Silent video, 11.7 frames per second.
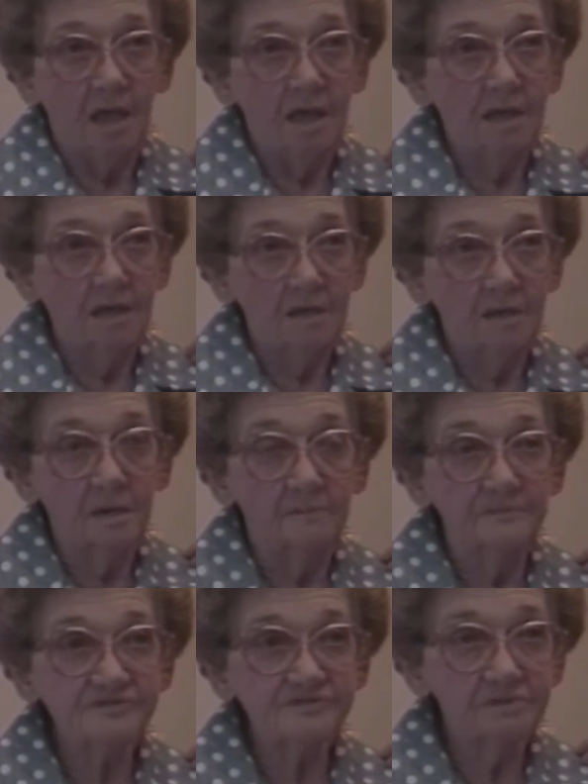And
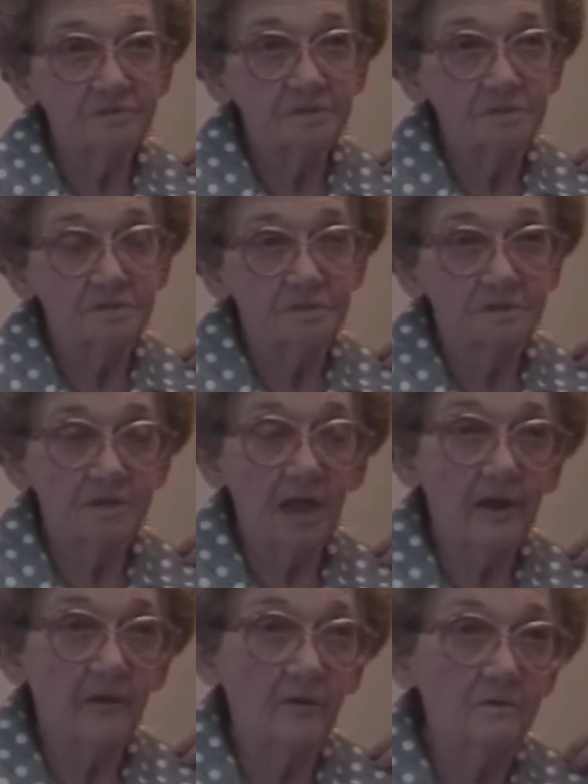Mr.
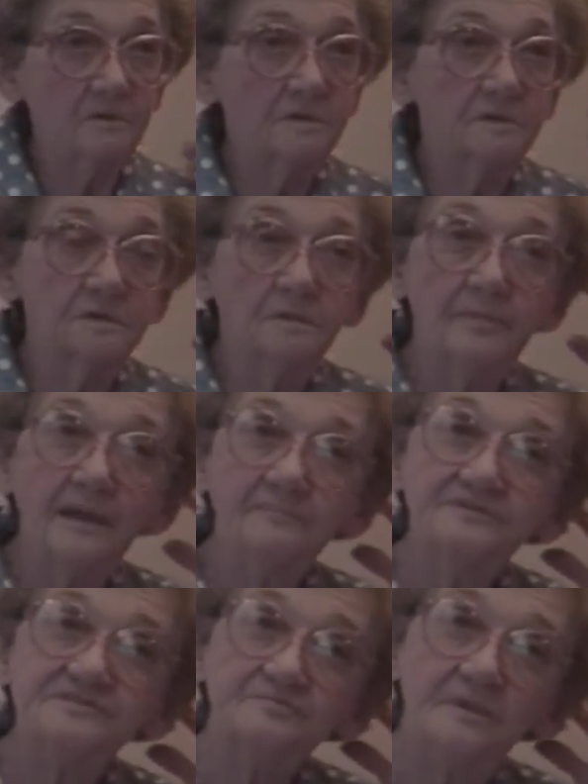Carroll, the
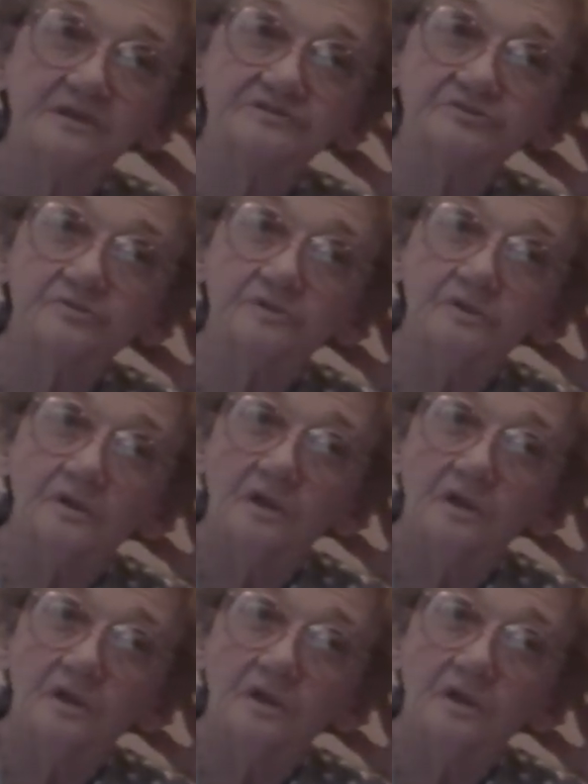Baptist minister